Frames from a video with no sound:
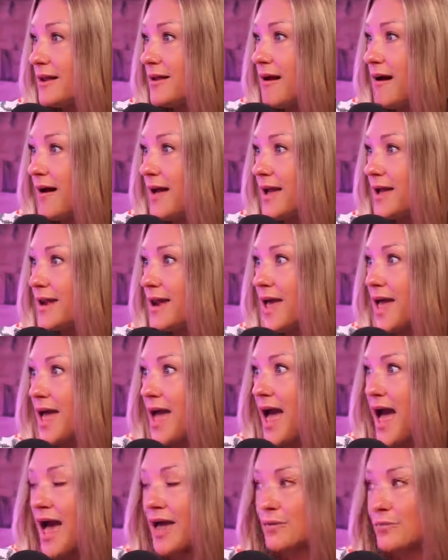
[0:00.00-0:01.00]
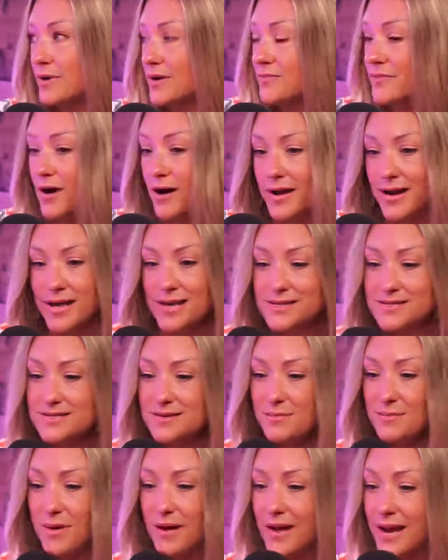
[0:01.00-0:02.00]
night, and we've got to get
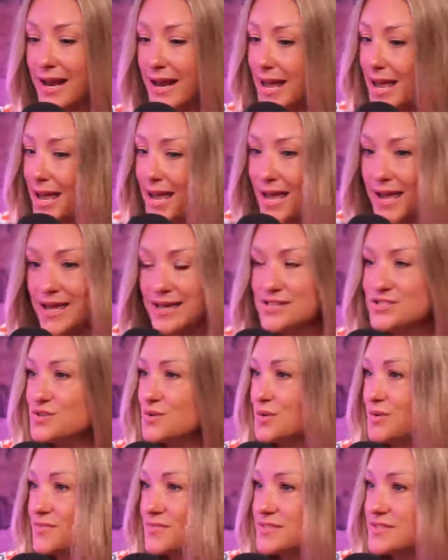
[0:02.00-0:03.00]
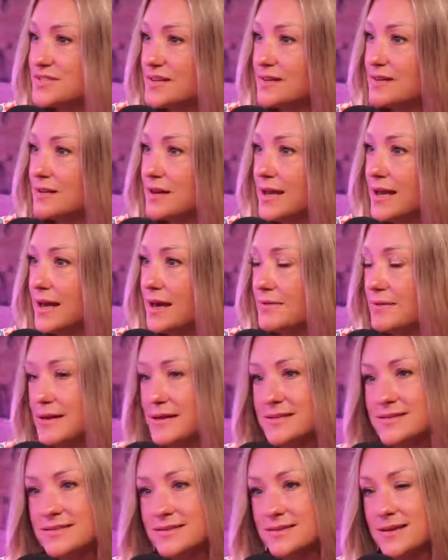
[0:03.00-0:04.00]
somebody into a facility. I mean,
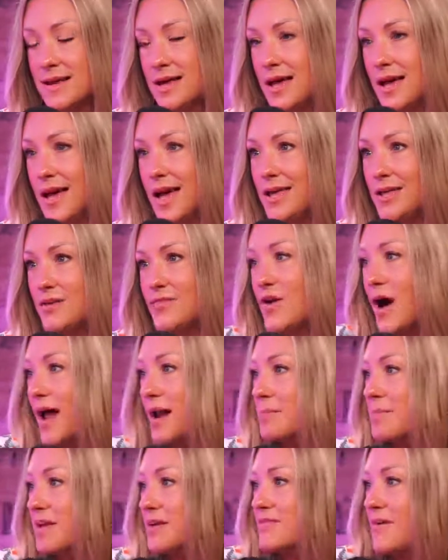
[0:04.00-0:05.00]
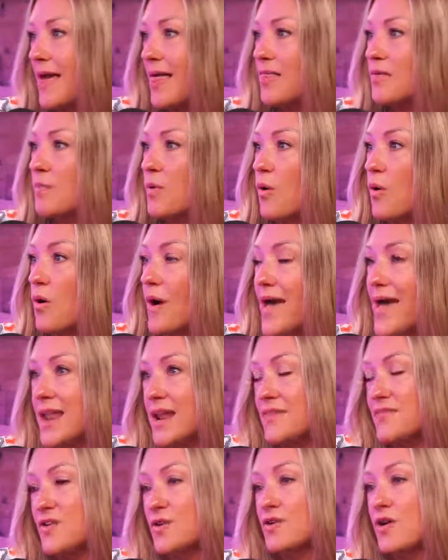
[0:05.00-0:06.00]
it's you've got to be available. And
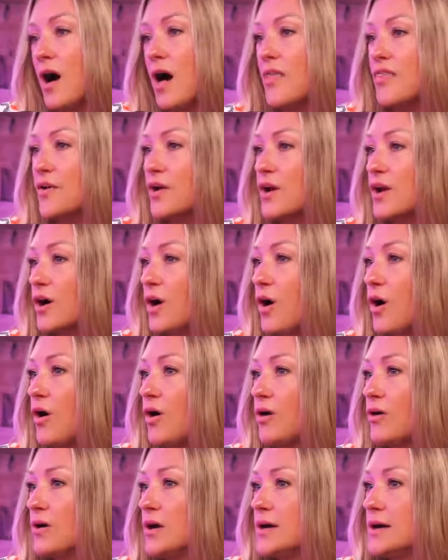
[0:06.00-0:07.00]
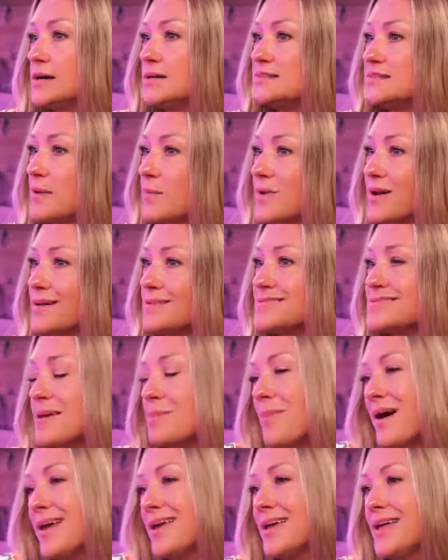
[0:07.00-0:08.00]
if you're not, they're going to call someone else. They
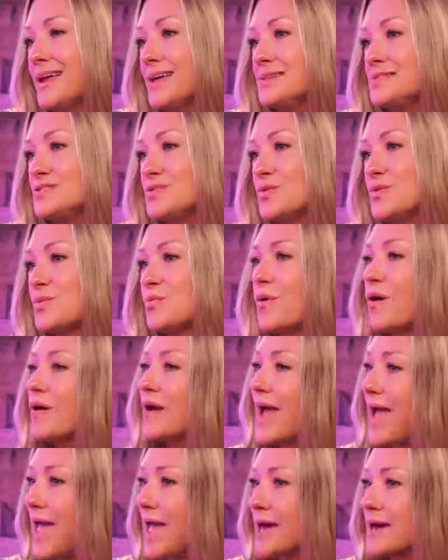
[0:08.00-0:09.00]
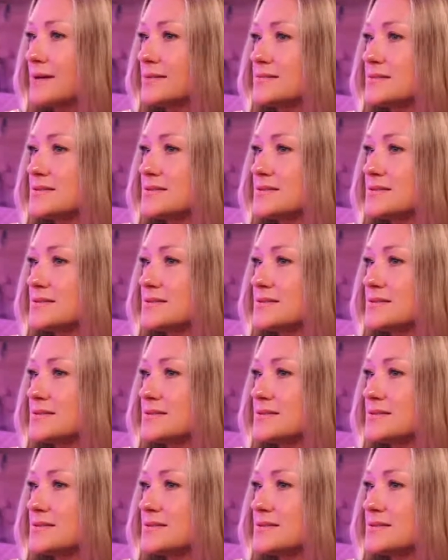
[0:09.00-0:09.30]
might get into the wrong hands.